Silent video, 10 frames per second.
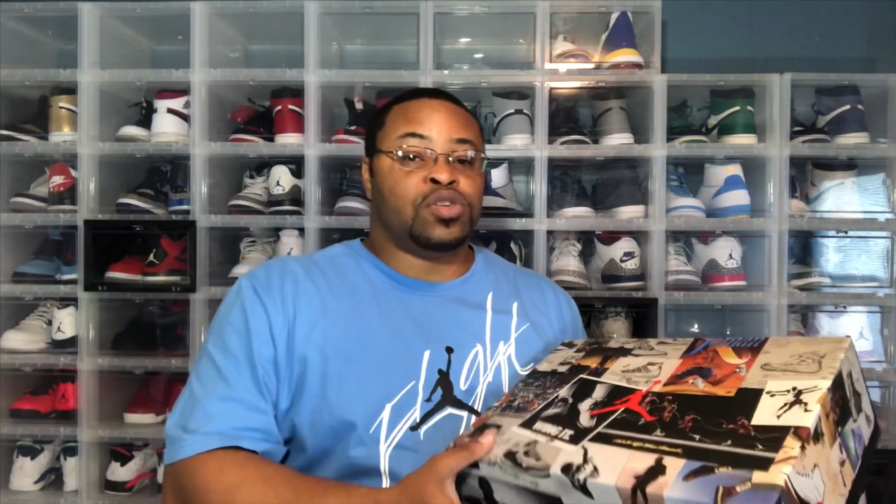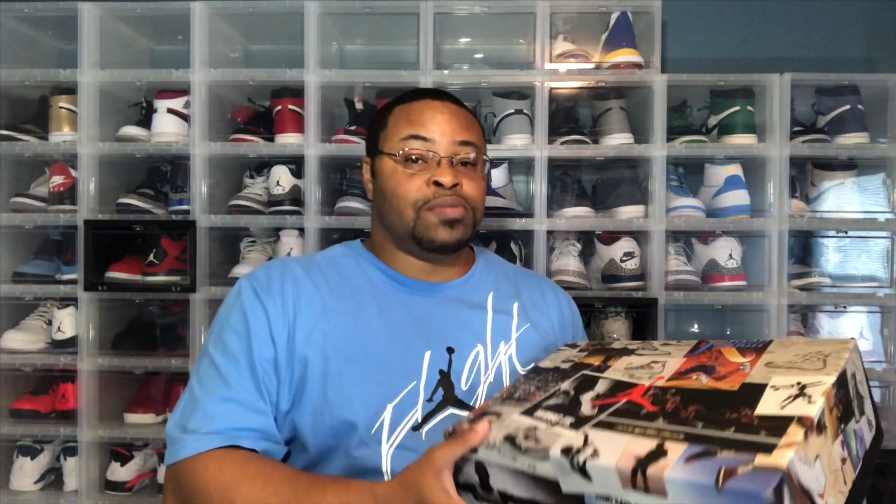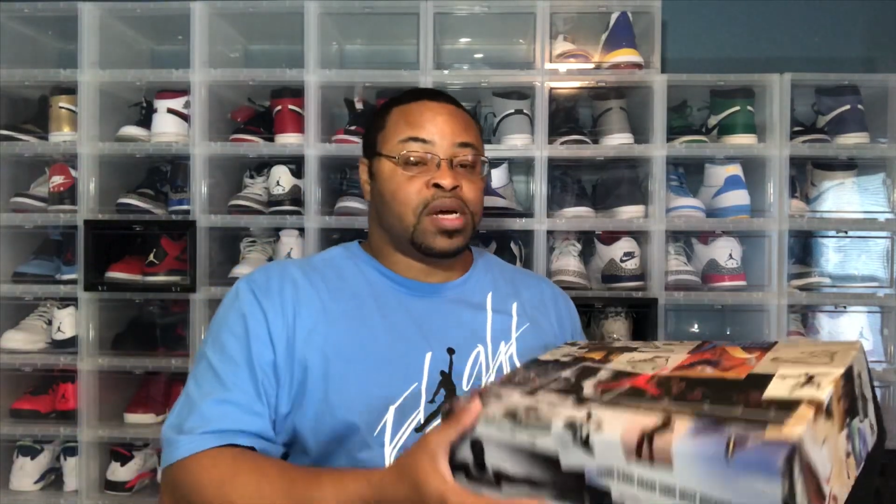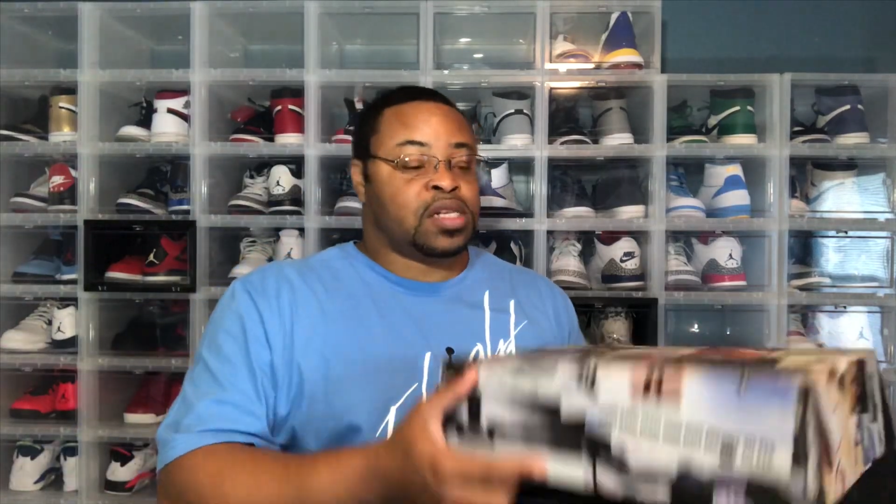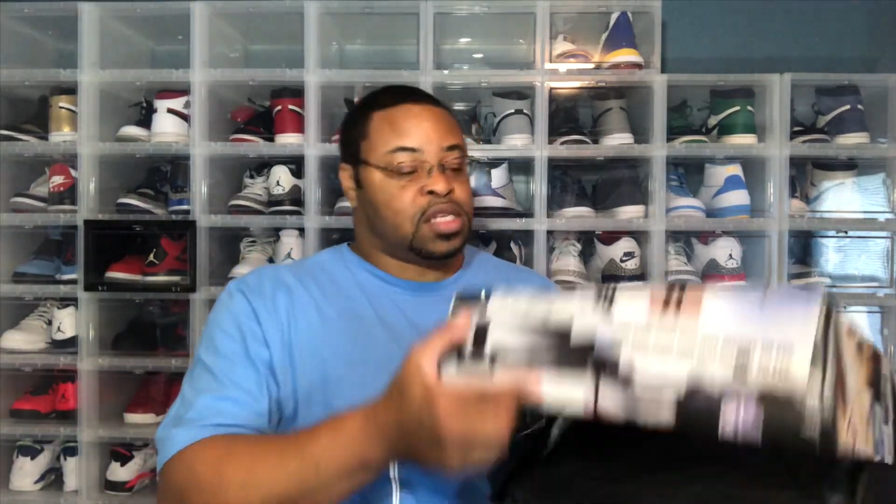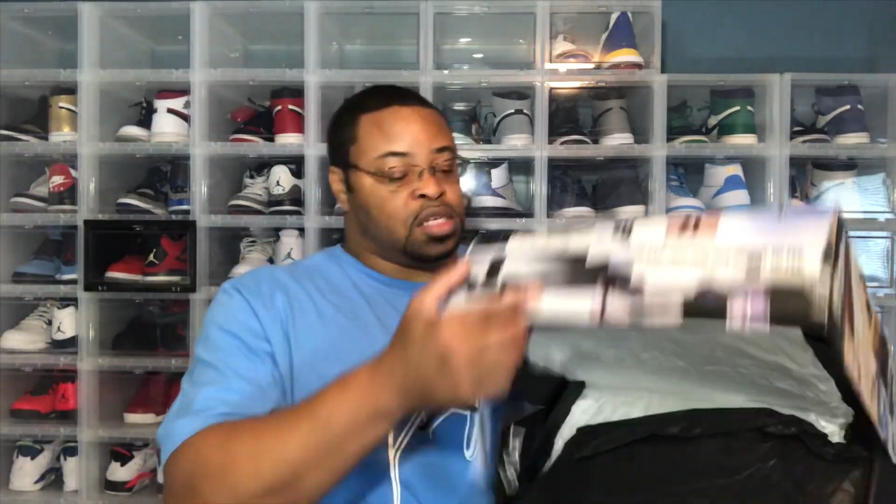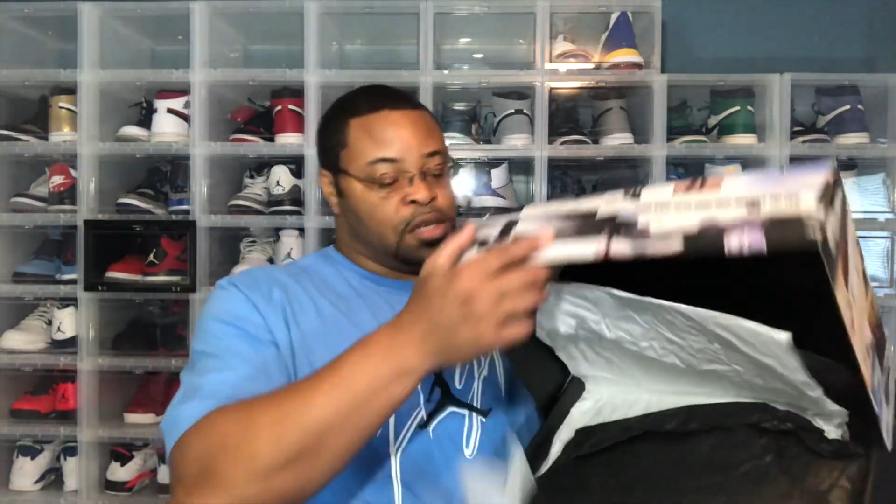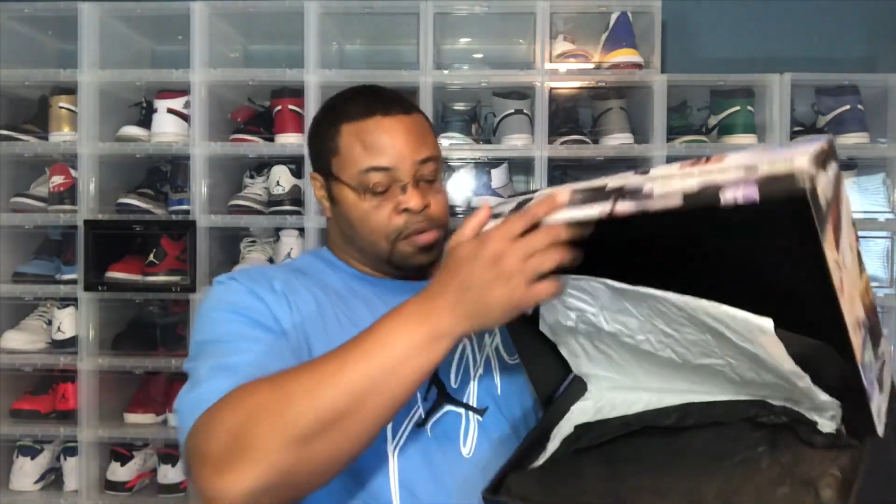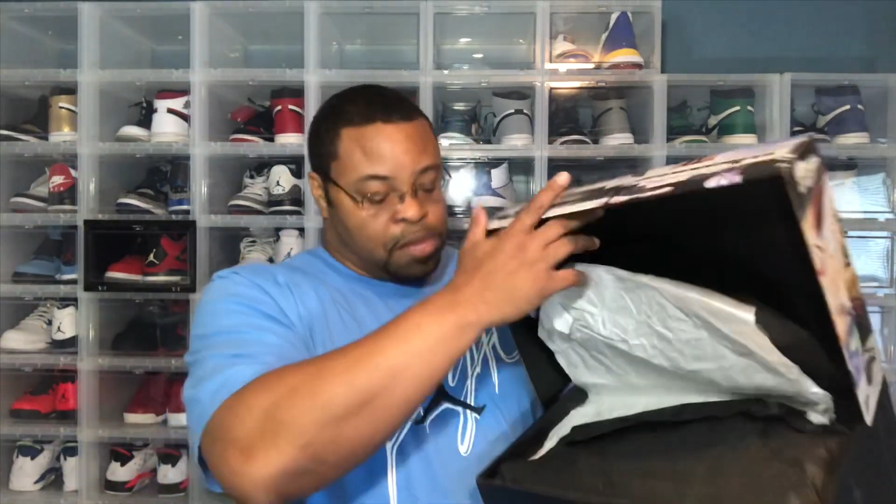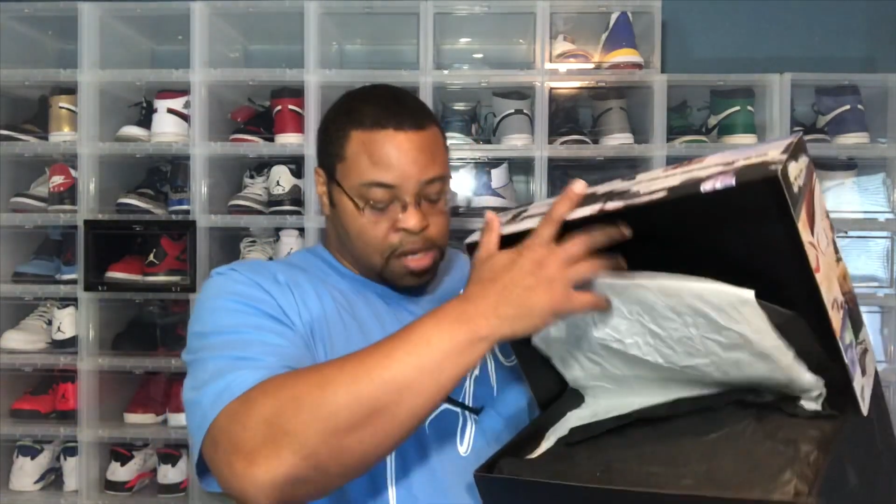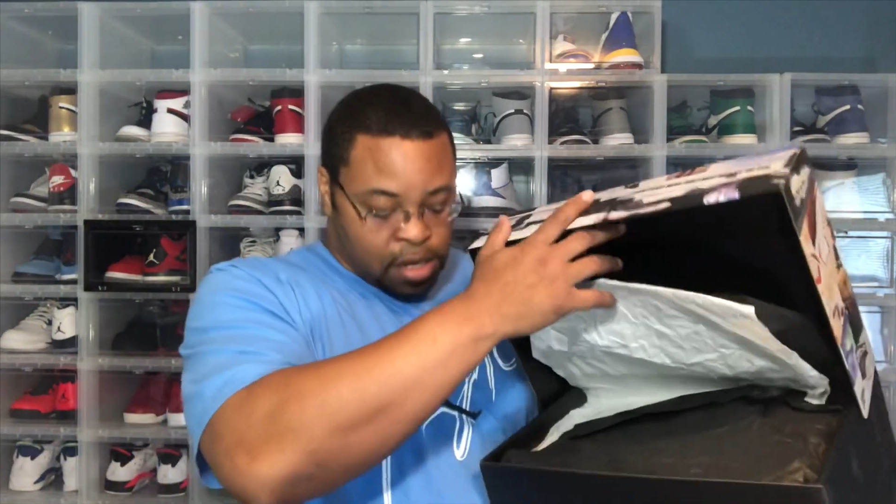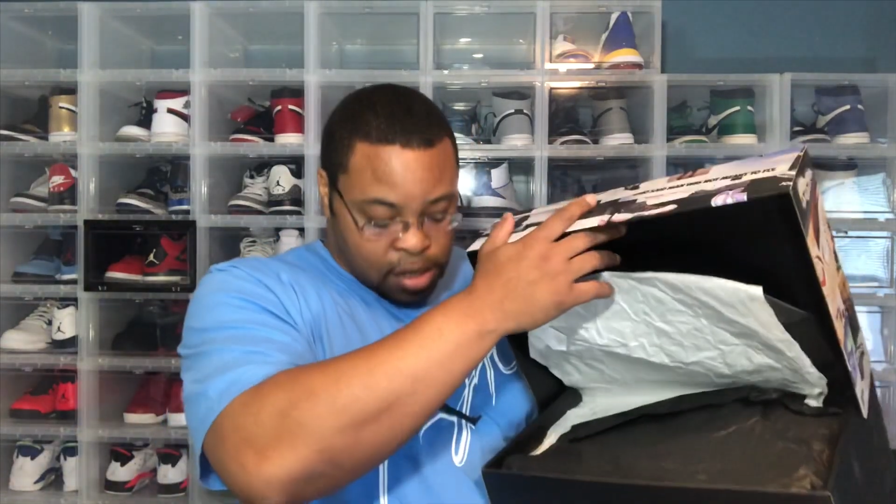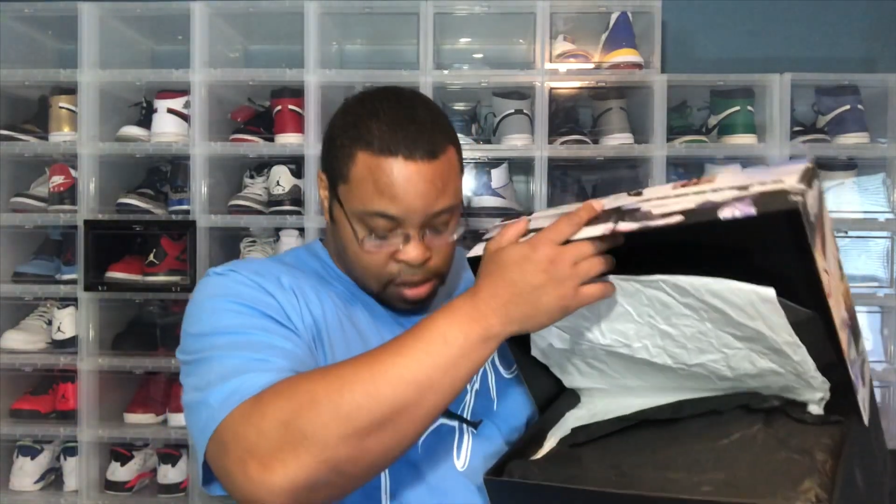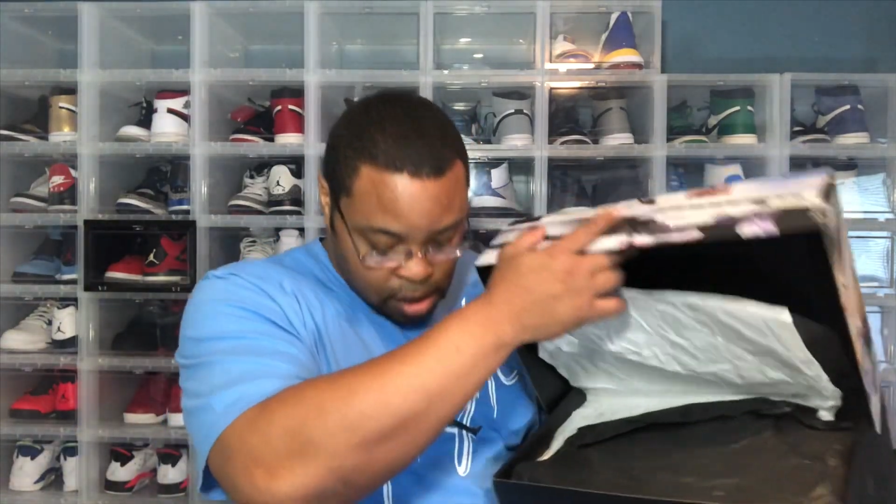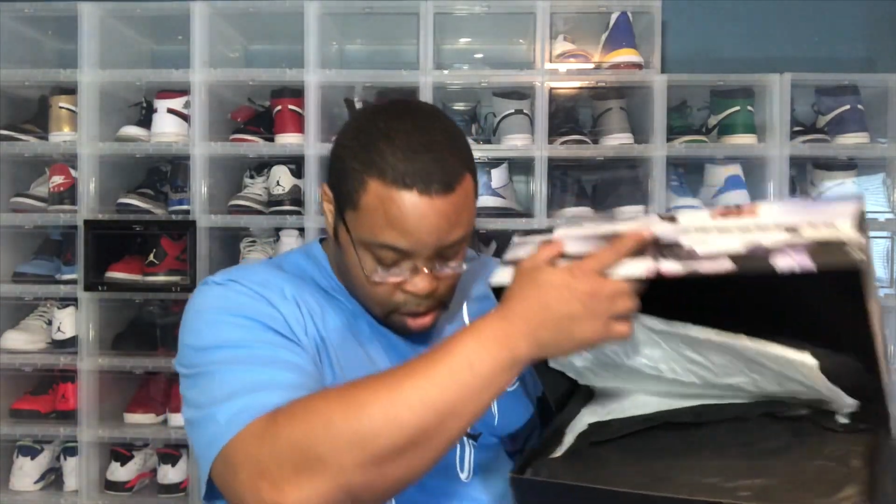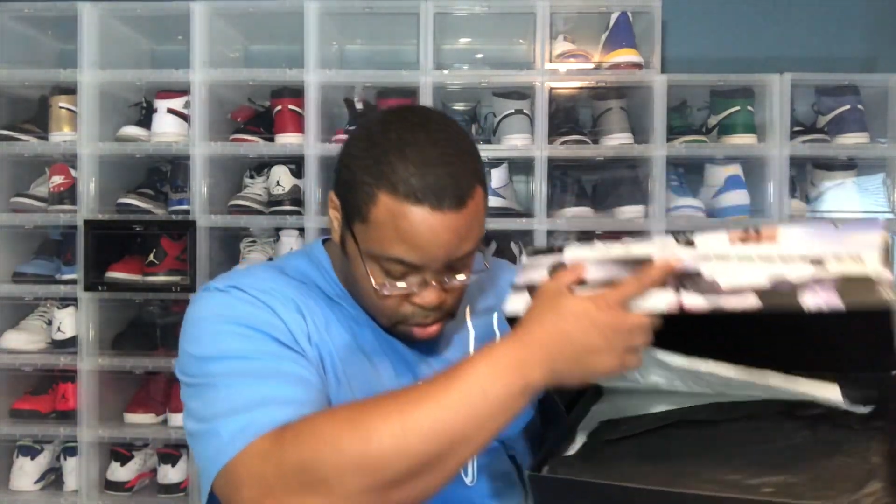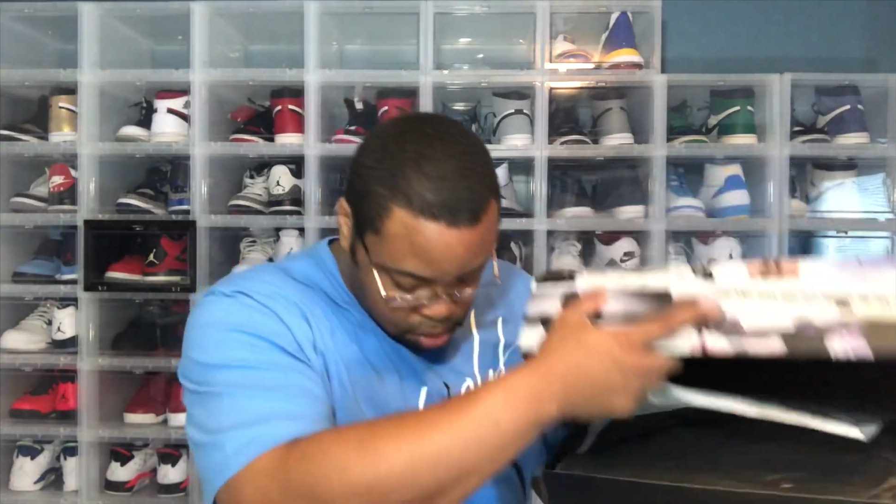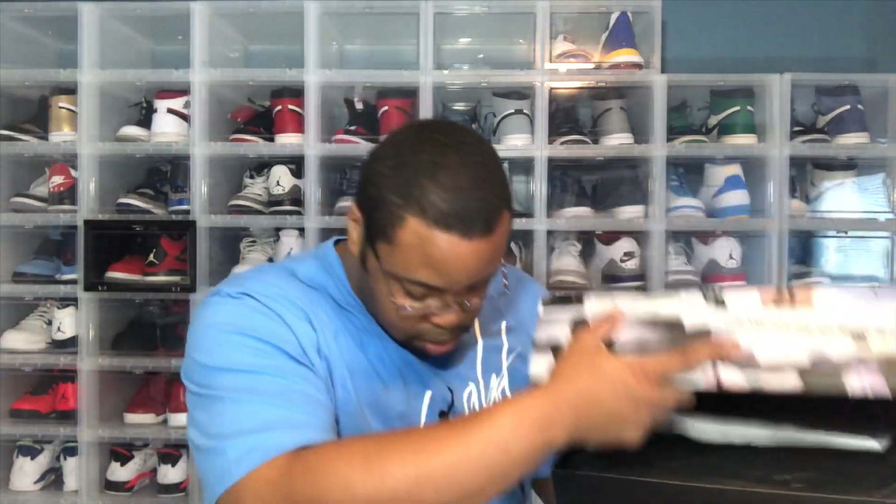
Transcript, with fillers: too much because, oh